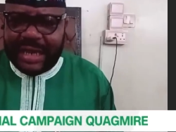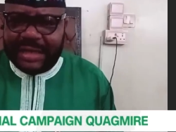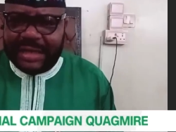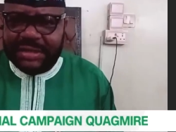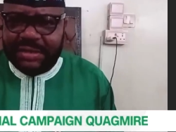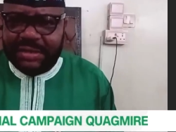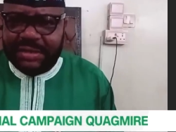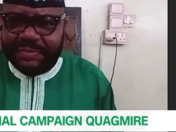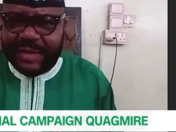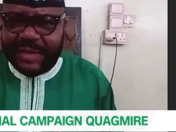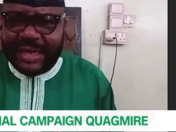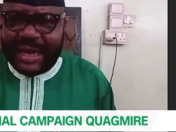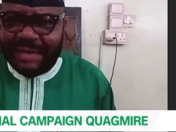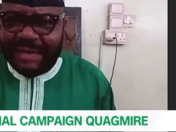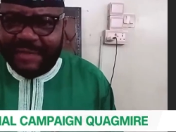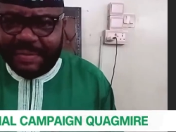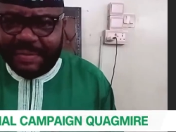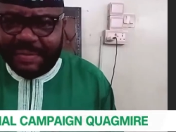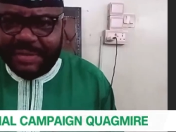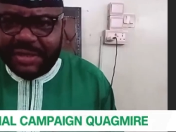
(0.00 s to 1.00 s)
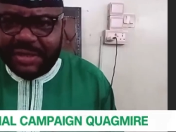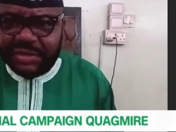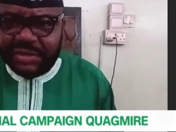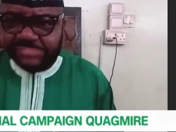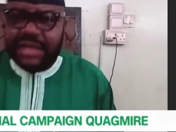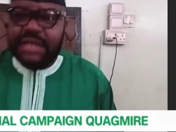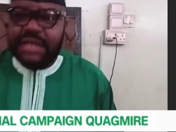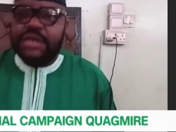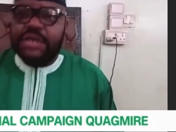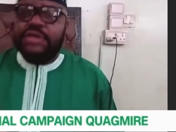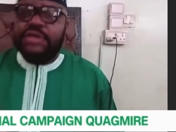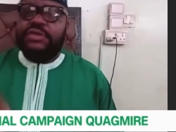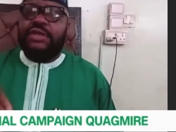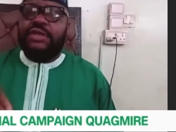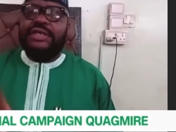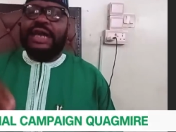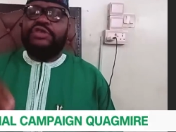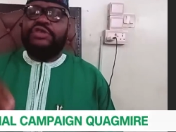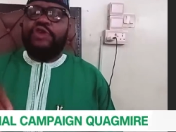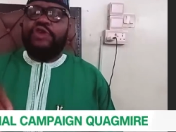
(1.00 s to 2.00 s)
the It can never be innocent. Okay. So
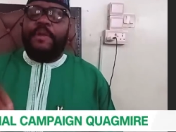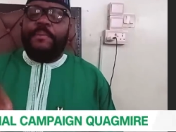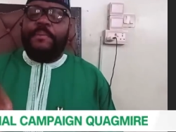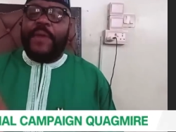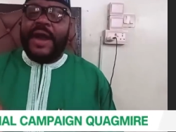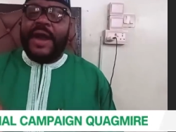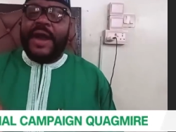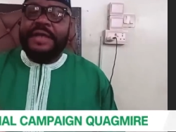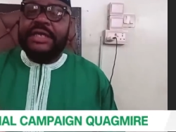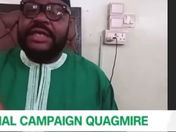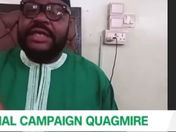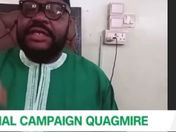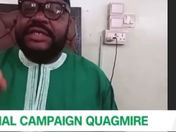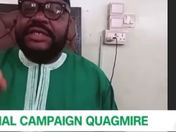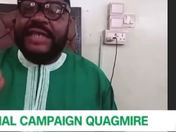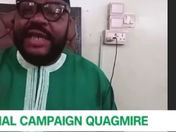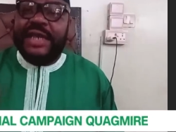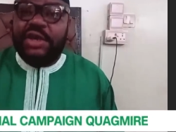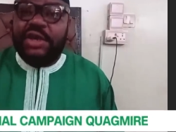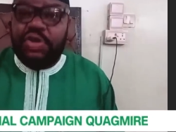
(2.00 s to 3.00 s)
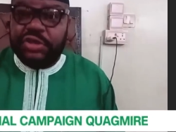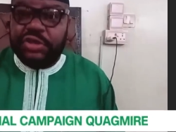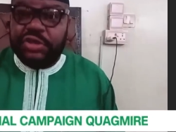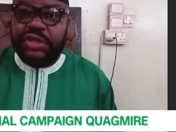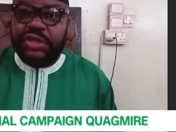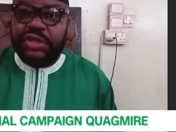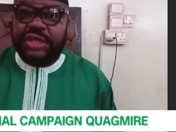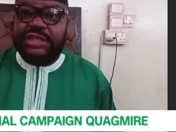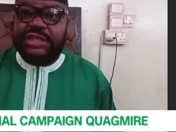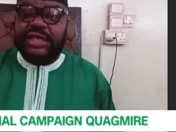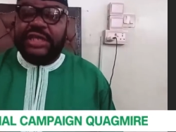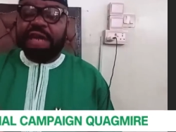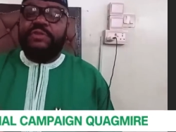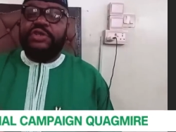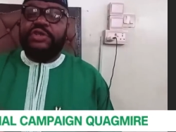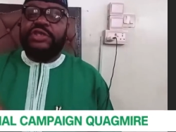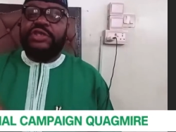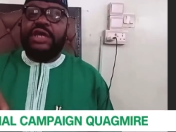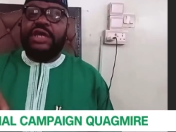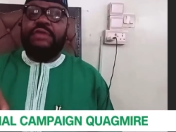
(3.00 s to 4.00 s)
there was no point in losing yourself
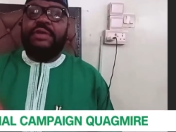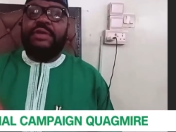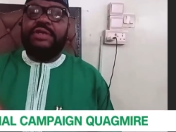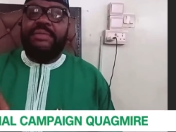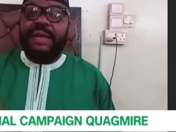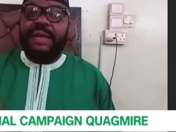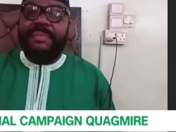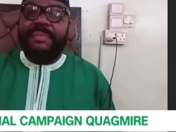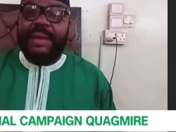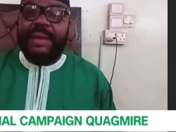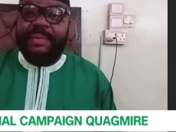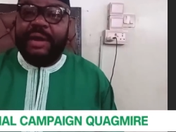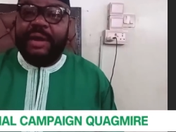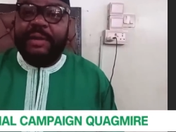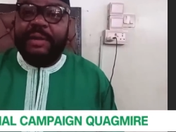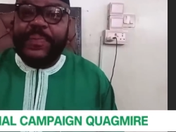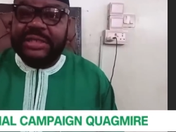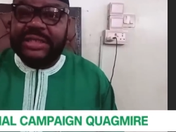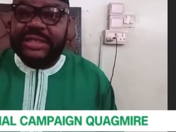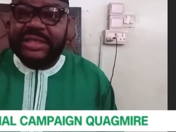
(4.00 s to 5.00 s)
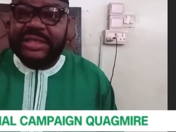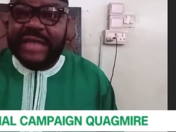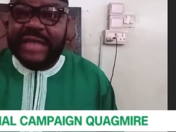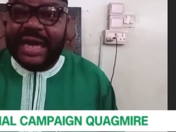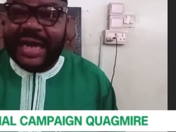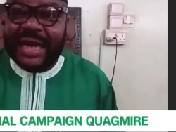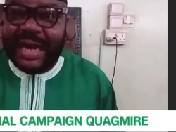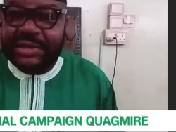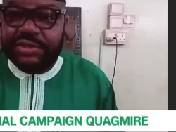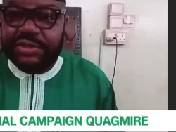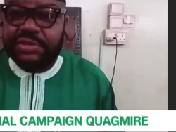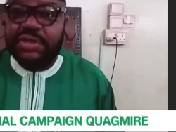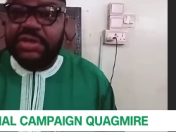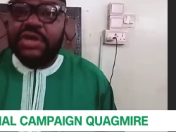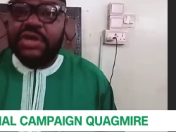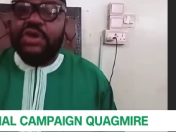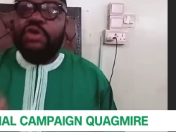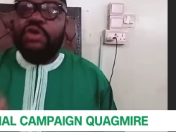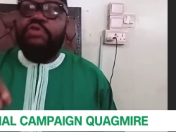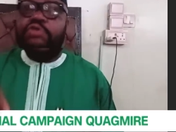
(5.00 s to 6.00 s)
to say you want to be a member of presidential council
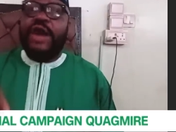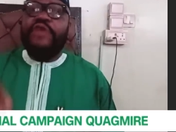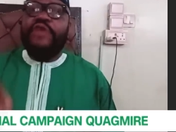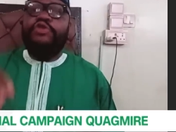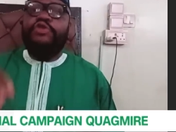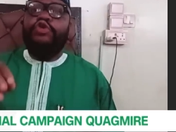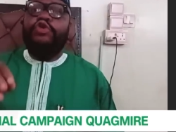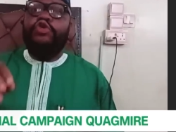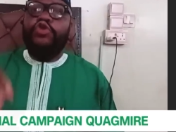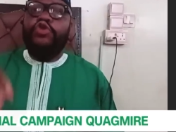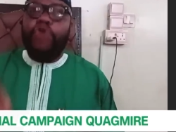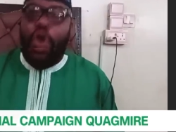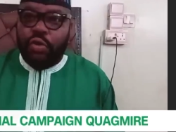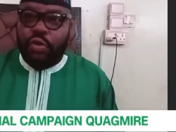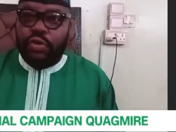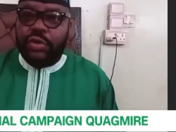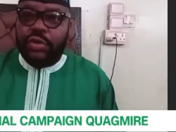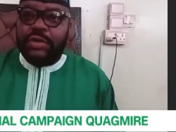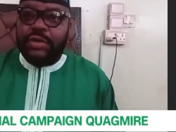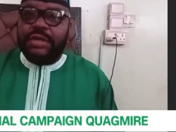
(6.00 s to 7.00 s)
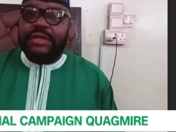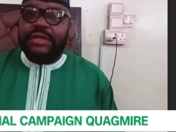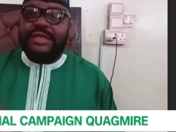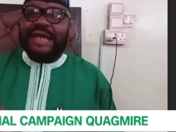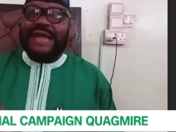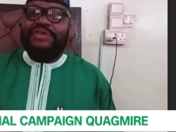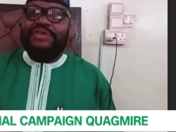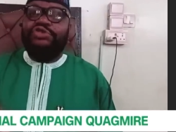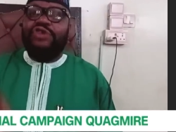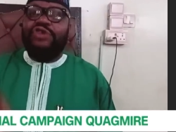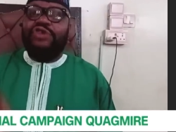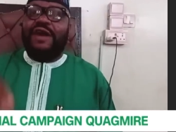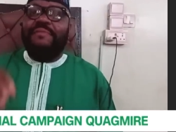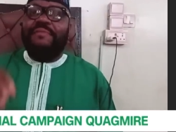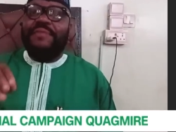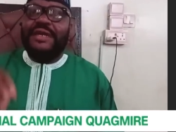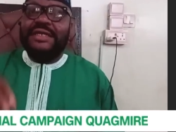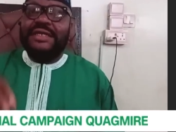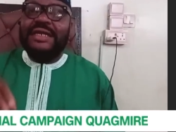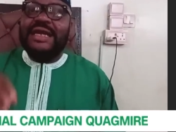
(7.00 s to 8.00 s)
when you know that you are
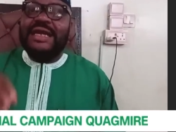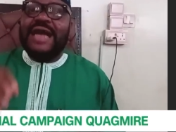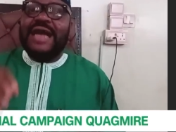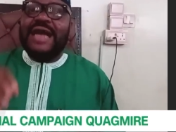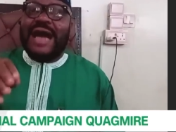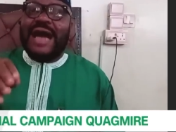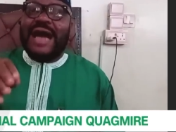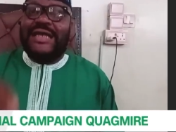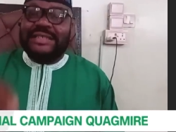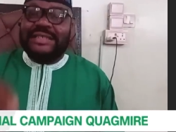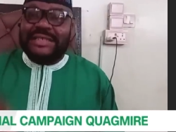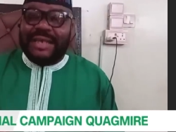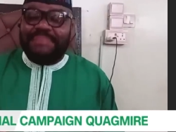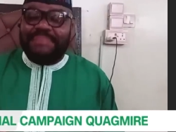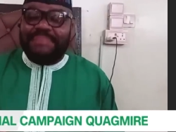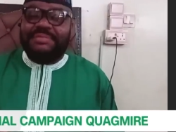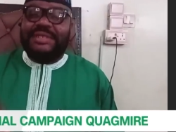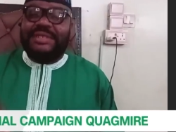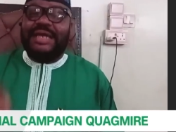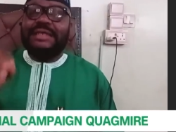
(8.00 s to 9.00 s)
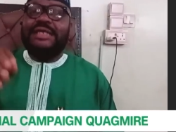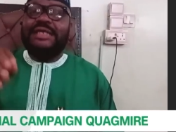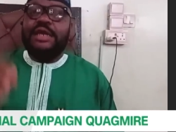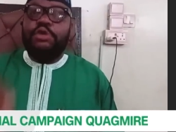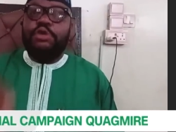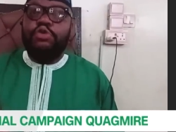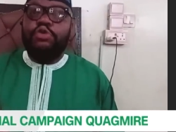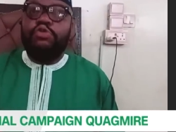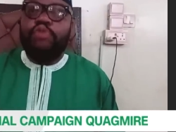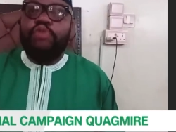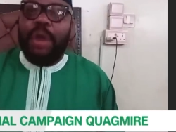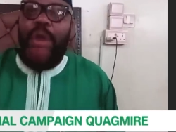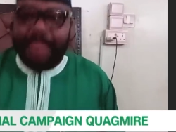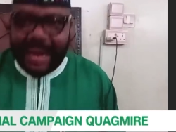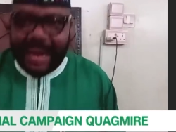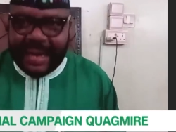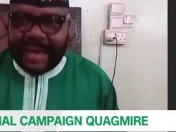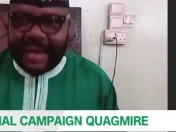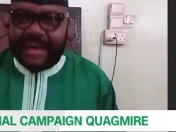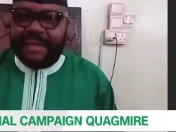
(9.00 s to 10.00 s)
being accepted in a lukewarm
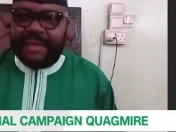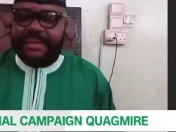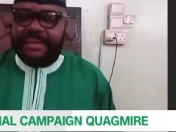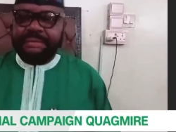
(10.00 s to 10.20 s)
manner.